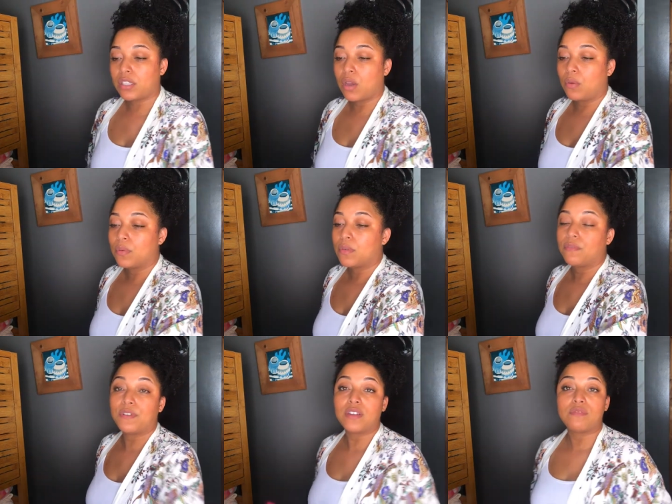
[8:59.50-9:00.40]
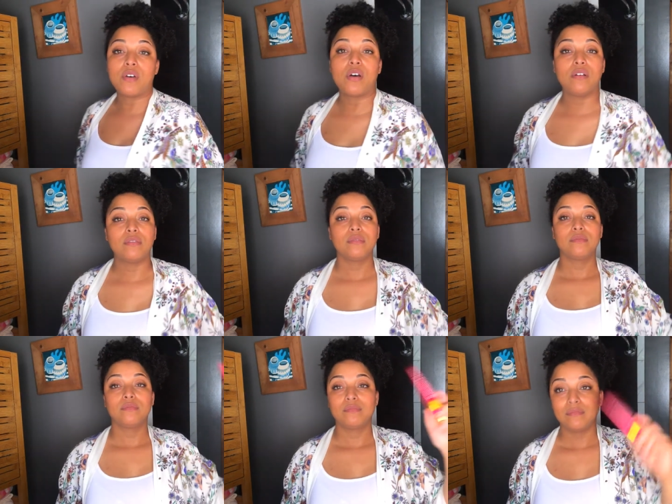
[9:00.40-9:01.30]
So, first of all,
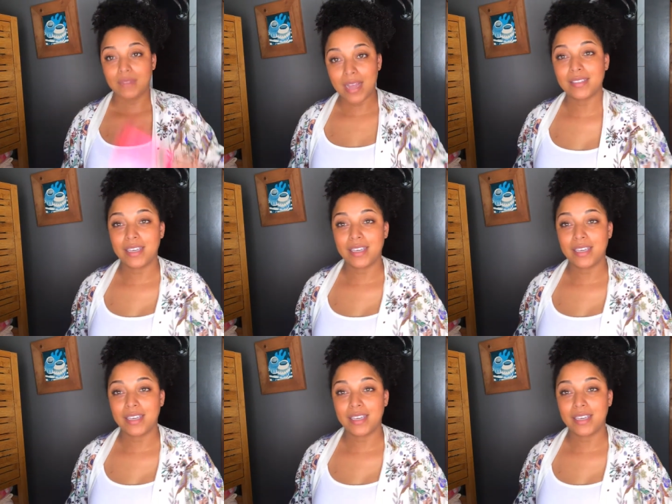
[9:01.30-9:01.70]
not